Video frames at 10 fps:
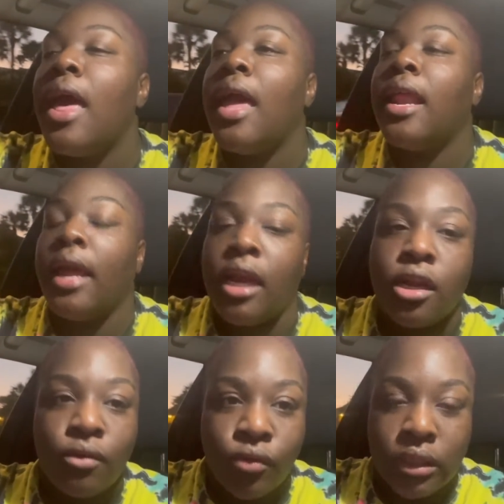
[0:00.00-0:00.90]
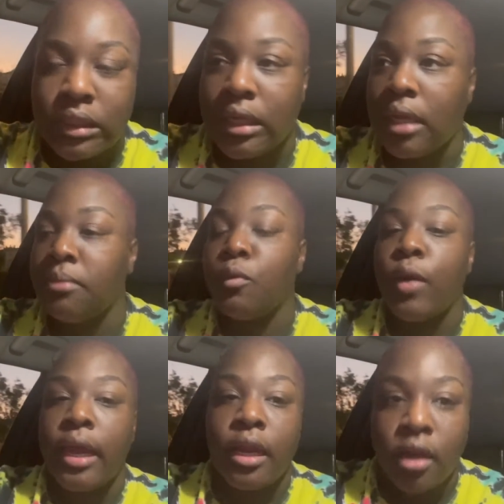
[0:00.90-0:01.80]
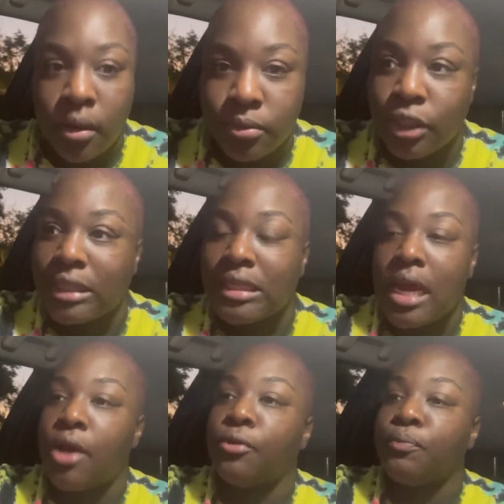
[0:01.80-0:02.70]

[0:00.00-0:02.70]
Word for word: and i ended up going to sleep waking up just now